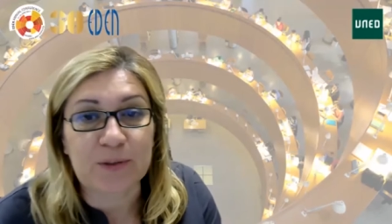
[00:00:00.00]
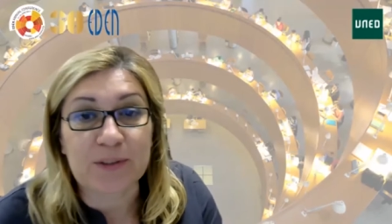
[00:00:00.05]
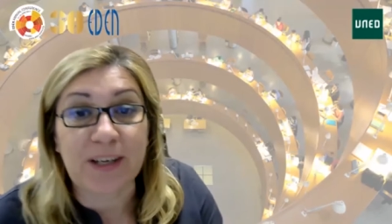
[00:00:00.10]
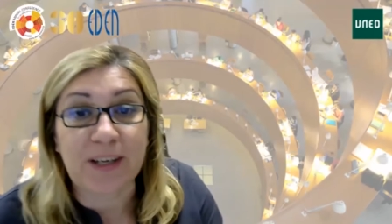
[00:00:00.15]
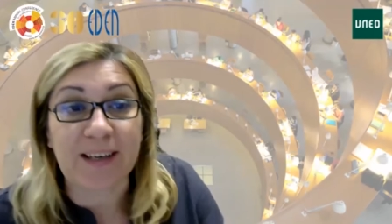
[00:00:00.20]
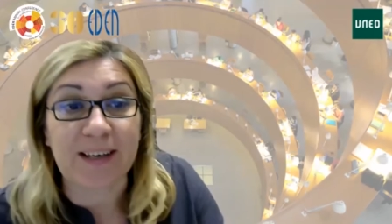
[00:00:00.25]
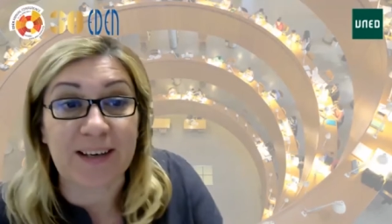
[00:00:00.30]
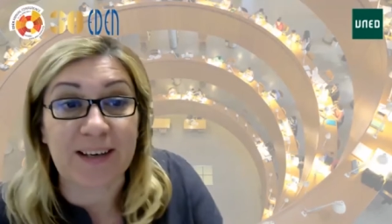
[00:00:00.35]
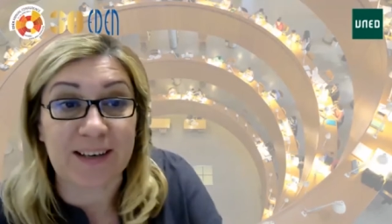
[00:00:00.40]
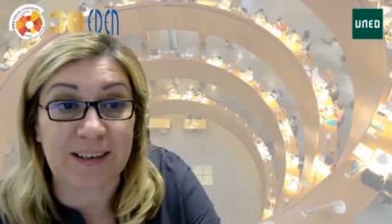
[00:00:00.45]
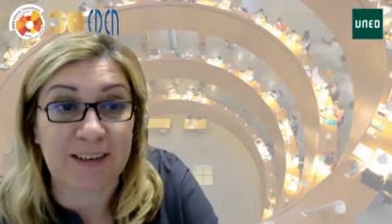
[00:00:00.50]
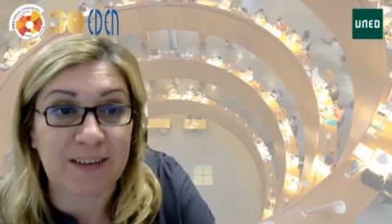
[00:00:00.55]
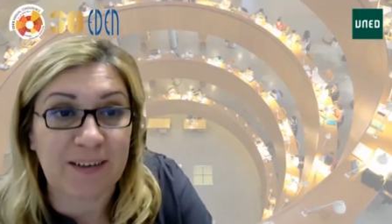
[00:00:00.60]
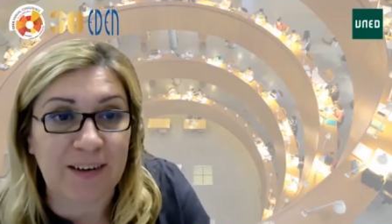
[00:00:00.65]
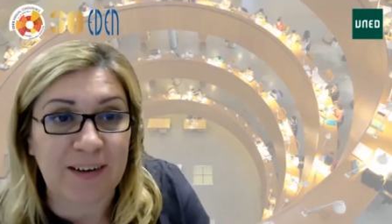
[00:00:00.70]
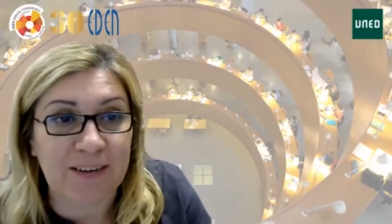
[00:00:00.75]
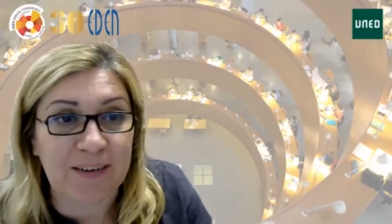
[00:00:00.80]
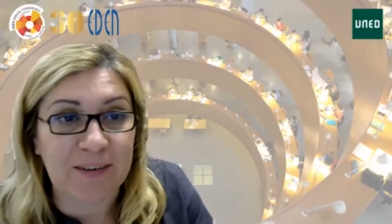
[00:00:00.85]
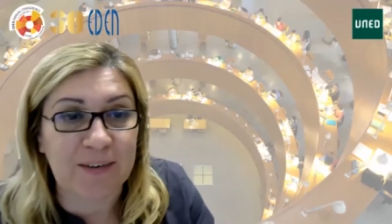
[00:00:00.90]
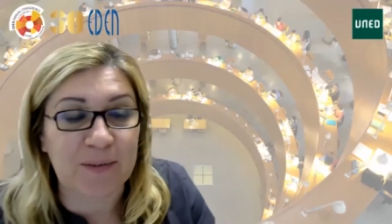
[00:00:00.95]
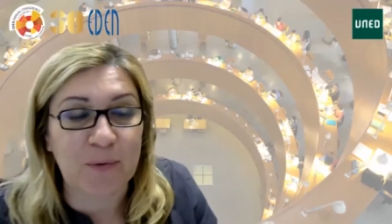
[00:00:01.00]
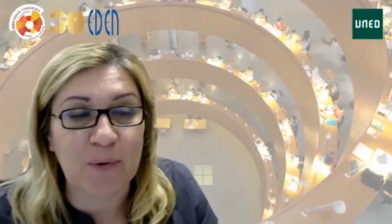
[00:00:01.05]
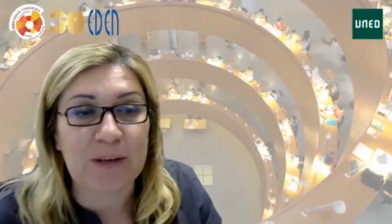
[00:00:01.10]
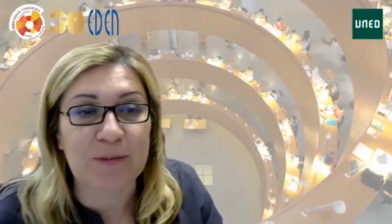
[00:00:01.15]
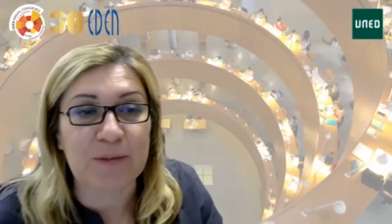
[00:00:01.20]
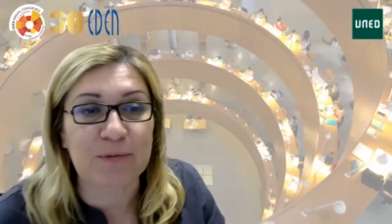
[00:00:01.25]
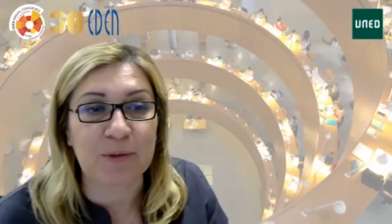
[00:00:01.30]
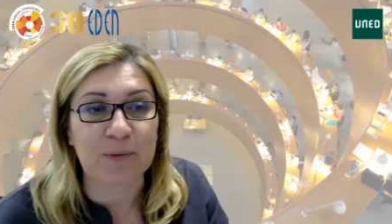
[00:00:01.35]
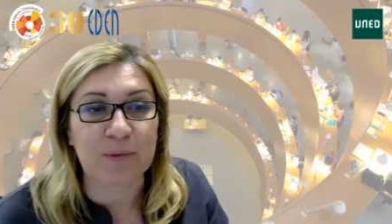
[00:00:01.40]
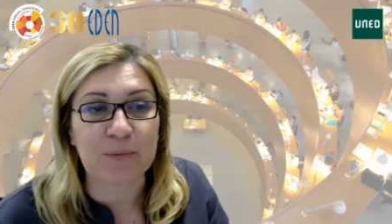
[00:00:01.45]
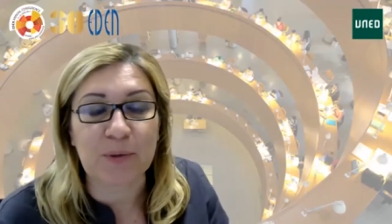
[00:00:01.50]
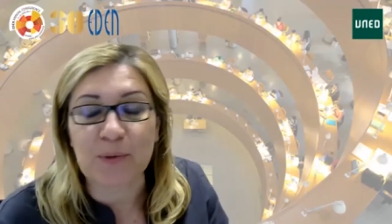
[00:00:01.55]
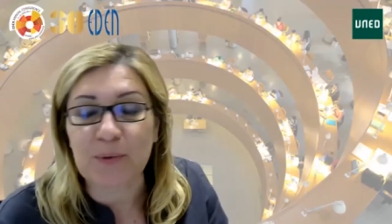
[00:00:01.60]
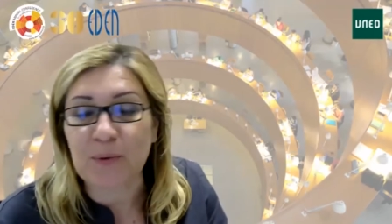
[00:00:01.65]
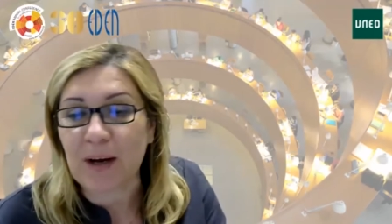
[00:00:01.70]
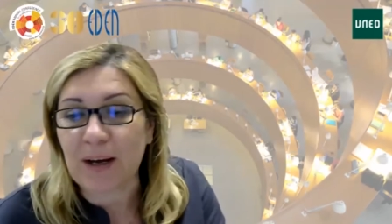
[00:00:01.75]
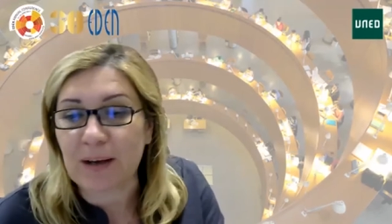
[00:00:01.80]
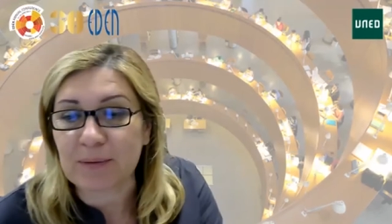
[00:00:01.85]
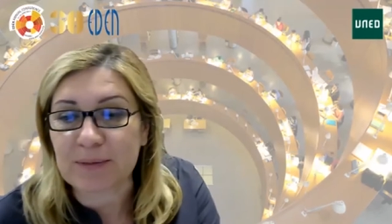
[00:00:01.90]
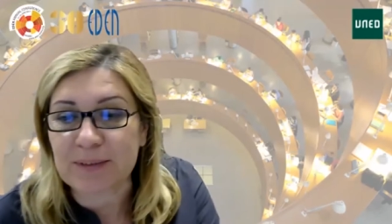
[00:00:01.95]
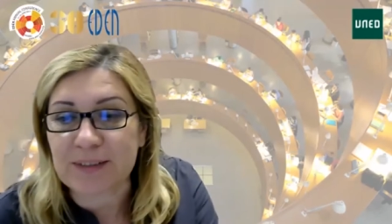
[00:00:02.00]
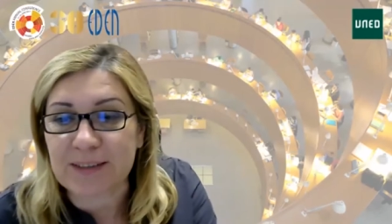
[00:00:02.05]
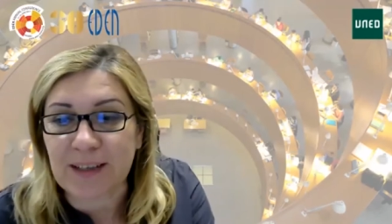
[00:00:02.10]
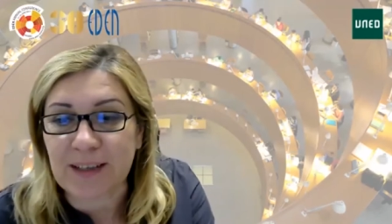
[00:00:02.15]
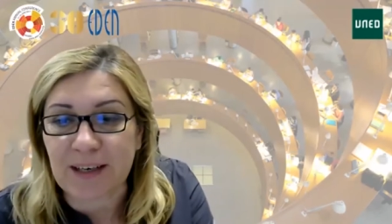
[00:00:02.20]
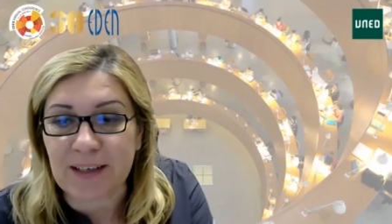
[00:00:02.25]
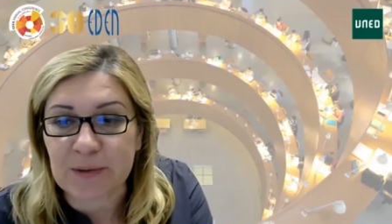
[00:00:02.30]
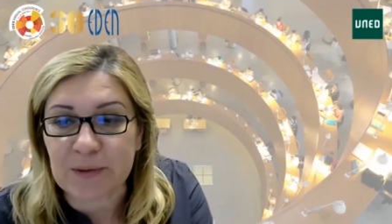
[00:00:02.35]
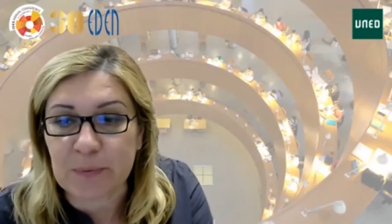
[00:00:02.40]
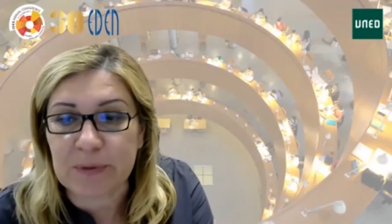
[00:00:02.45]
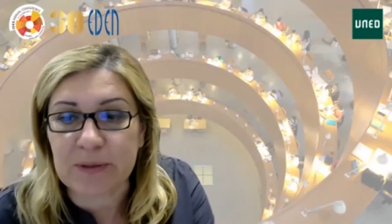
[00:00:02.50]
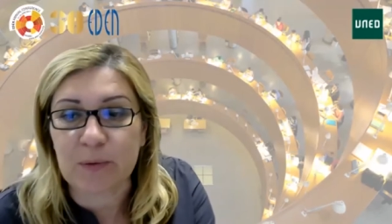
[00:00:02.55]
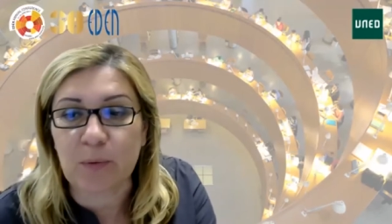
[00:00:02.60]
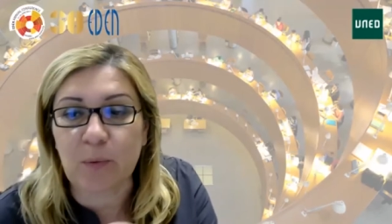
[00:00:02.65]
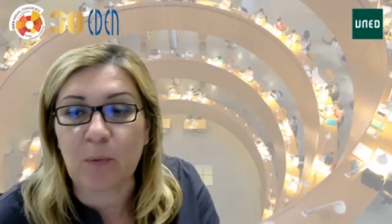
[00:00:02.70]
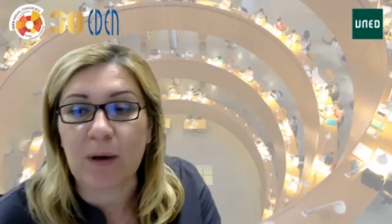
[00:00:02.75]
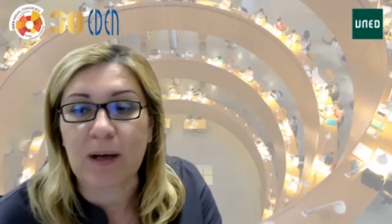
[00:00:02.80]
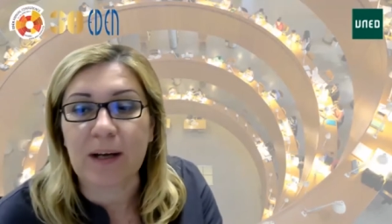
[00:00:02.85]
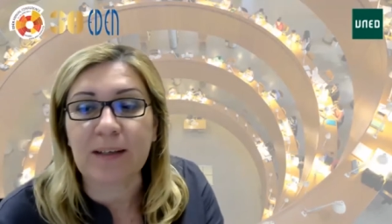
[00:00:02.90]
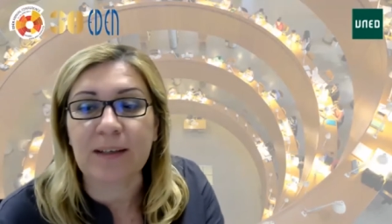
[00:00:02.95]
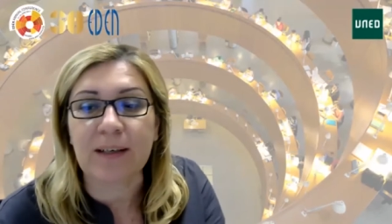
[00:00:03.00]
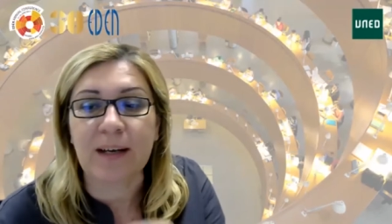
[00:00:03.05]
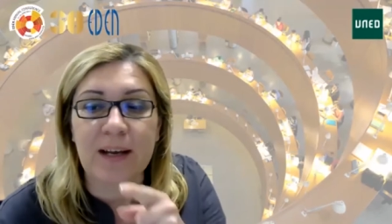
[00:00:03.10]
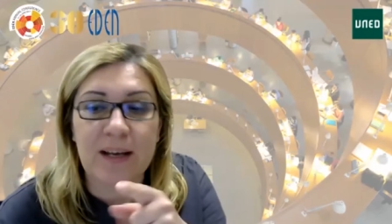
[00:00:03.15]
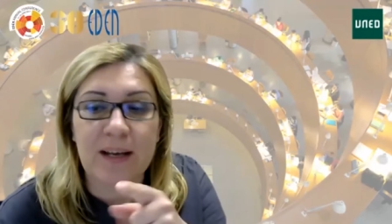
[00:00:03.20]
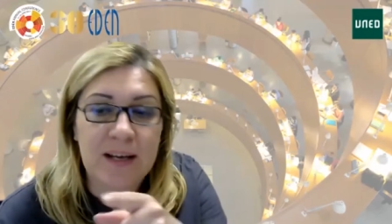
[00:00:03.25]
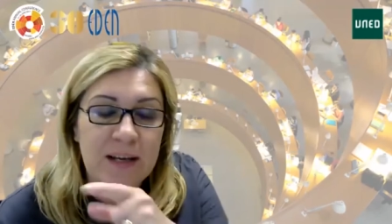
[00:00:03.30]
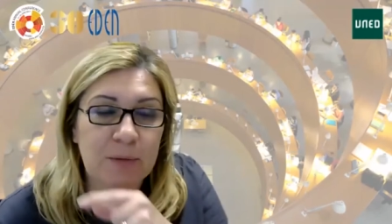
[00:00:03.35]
take away from you, I will start with the one